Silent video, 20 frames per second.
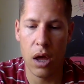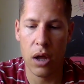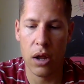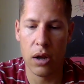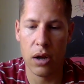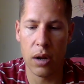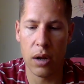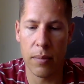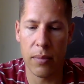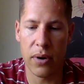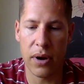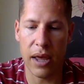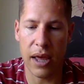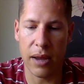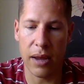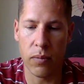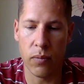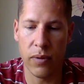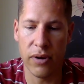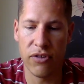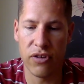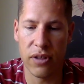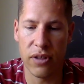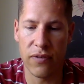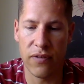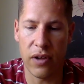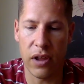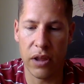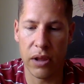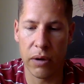Number 9, which of the
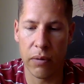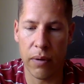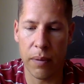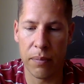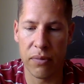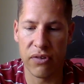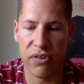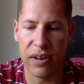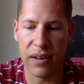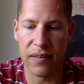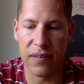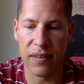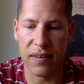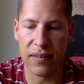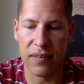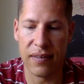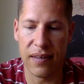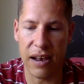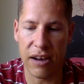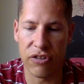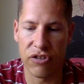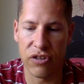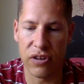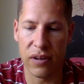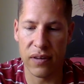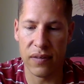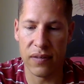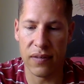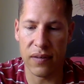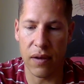following represents the
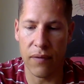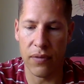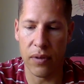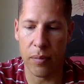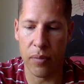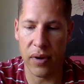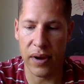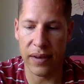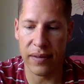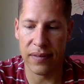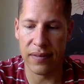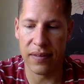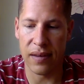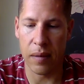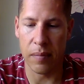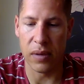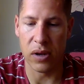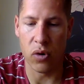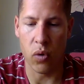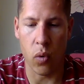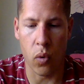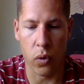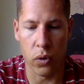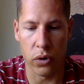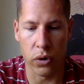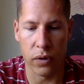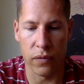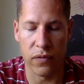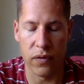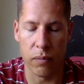sections of the brainstem in
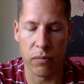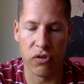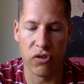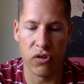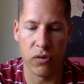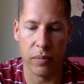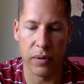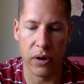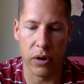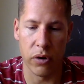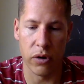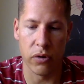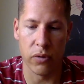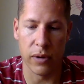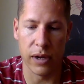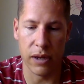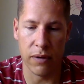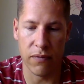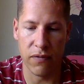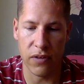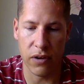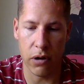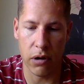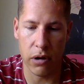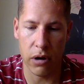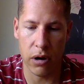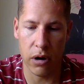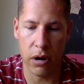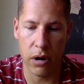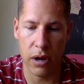order from superior to
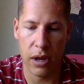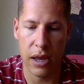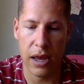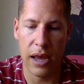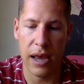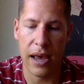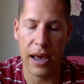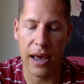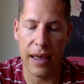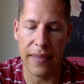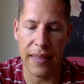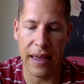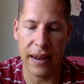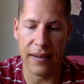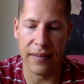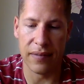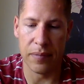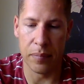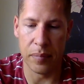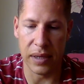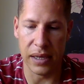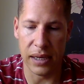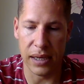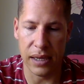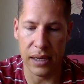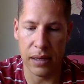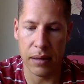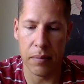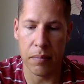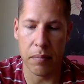inferior? And that is
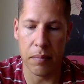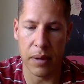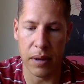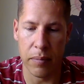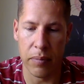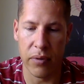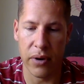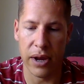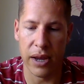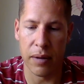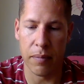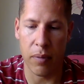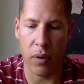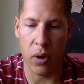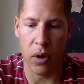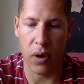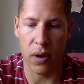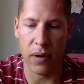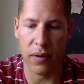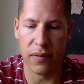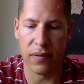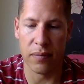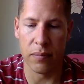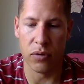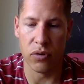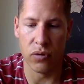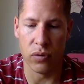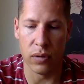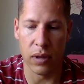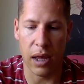B, midbrain, pons,
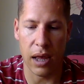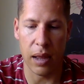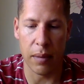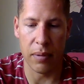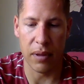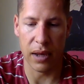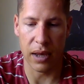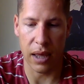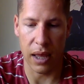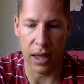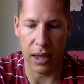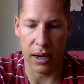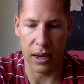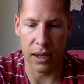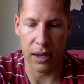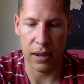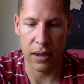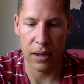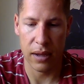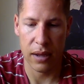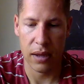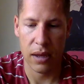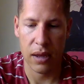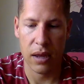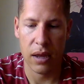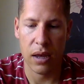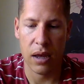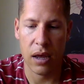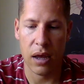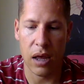medulla oblongata.
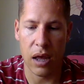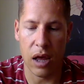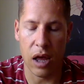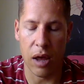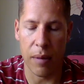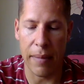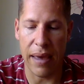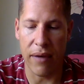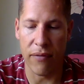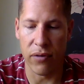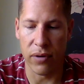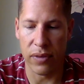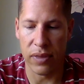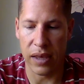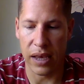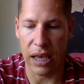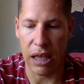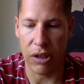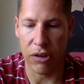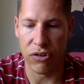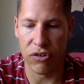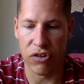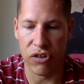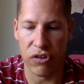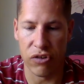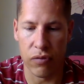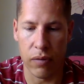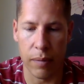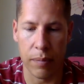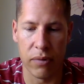Everything else
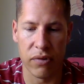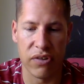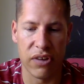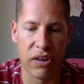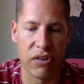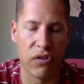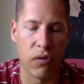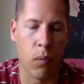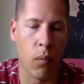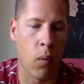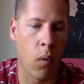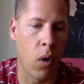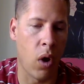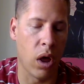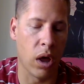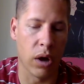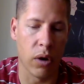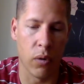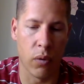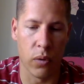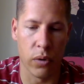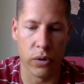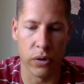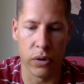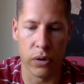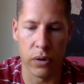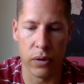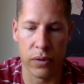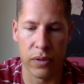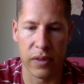just represents a wrong
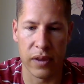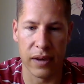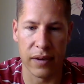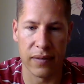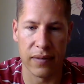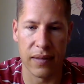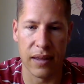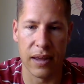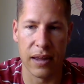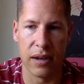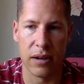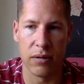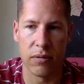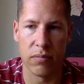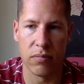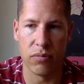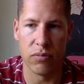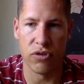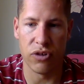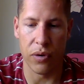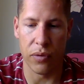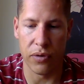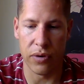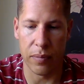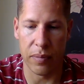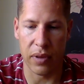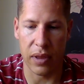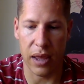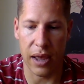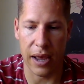order or things that don't
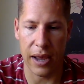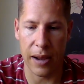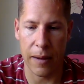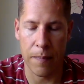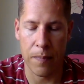apply.